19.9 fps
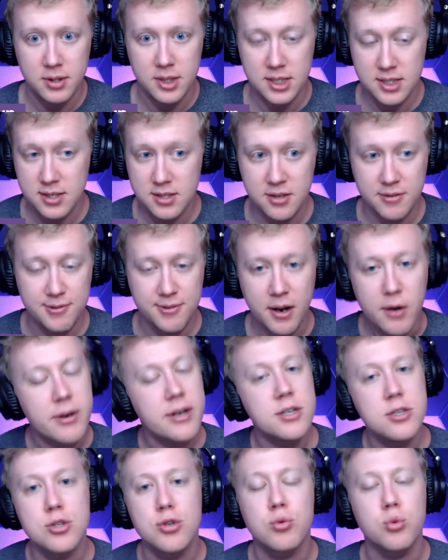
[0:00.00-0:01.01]
This is a
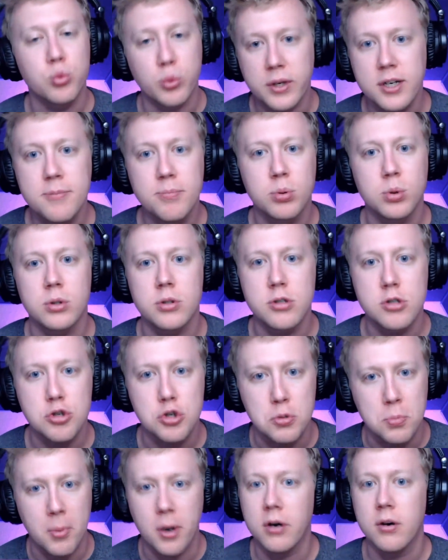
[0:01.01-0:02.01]
very cerebral,
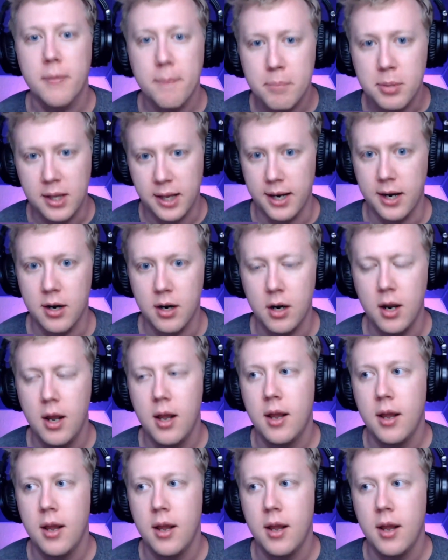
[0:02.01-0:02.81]
smart player.